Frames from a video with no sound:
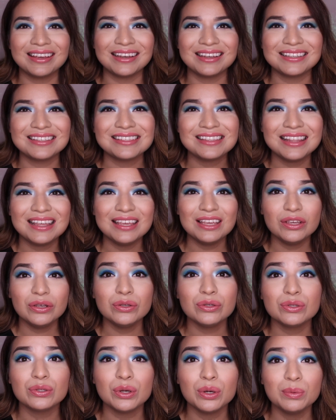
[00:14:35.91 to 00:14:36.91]
guys, thank
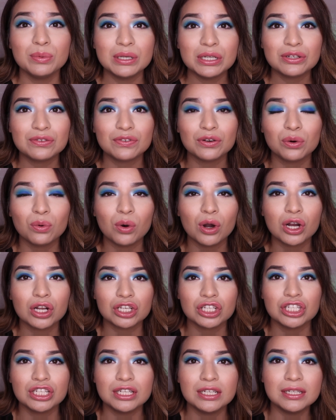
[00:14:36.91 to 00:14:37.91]
you so much for
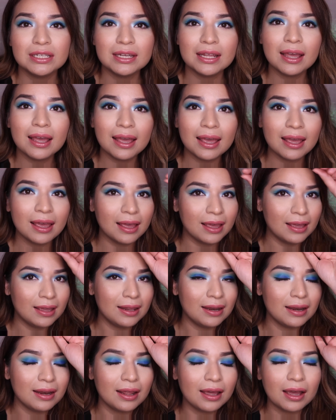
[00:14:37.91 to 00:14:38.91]
watching,
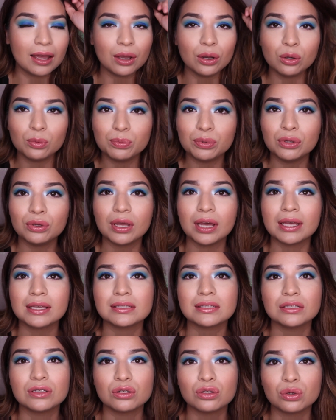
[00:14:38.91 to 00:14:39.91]
and I hope you
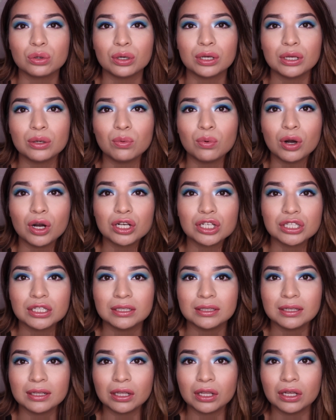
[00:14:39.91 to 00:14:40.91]
guys enjoyed
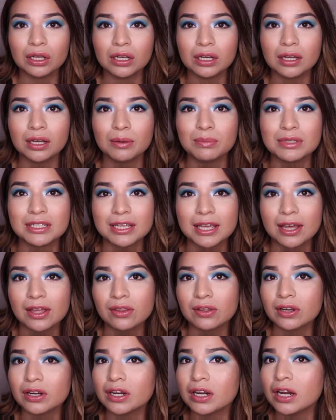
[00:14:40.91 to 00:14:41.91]
watching the look come
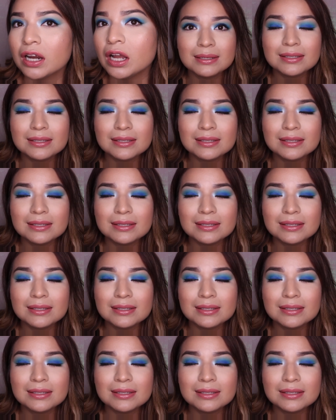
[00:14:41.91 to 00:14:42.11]
together.